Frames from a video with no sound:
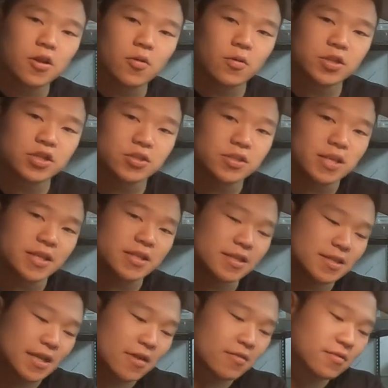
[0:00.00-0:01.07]
Once you take these
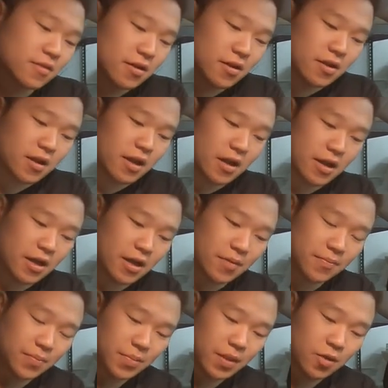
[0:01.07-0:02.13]
out,
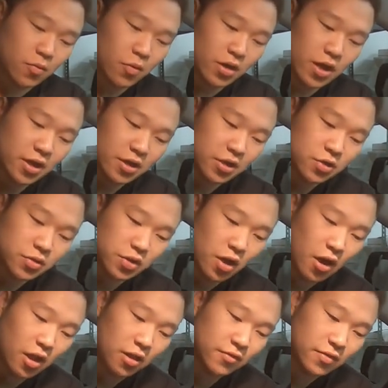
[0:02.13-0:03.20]
we're not going to use
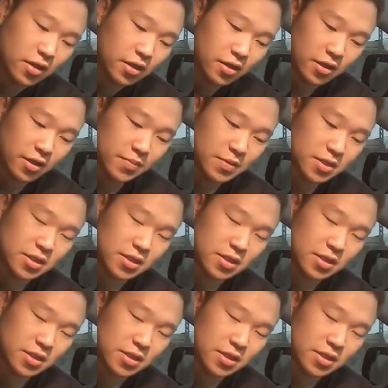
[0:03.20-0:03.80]
all of the clips.